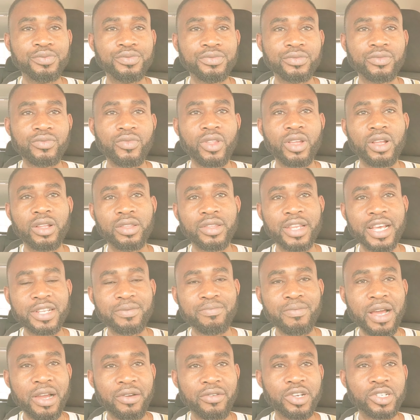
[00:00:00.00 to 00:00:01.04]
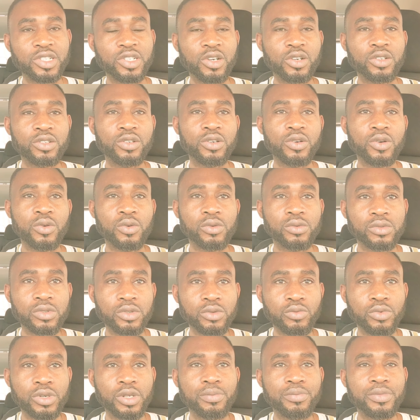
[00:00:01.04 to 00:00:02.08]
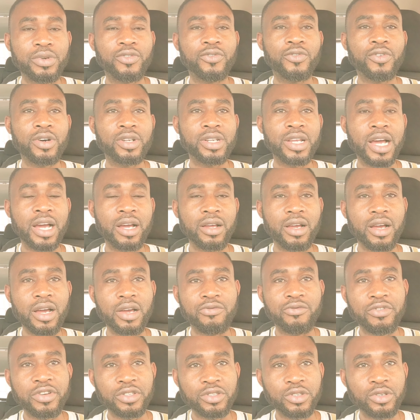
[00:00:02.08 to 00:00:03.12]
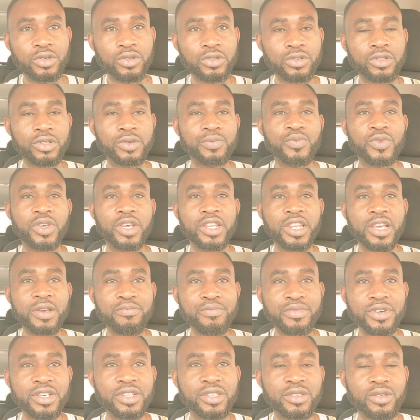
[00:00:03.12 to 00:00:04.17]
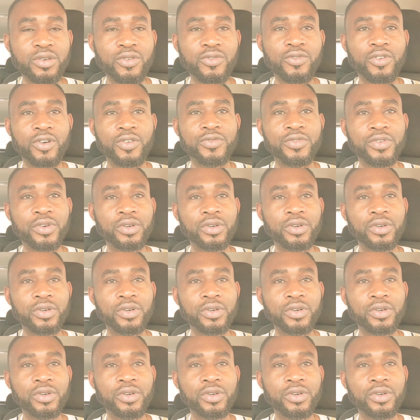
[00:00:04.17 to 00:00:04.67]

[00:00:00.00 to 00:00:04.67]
net migration will be further reduced in a bid to fulfill